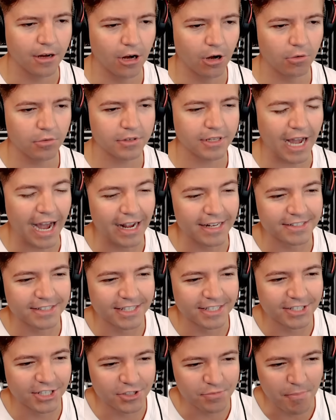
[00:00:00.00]
Oh, guys,
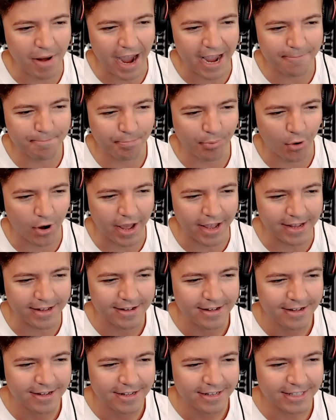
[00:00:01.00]
this is my
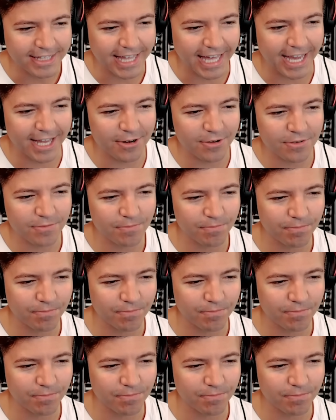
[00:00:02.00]
prey. Get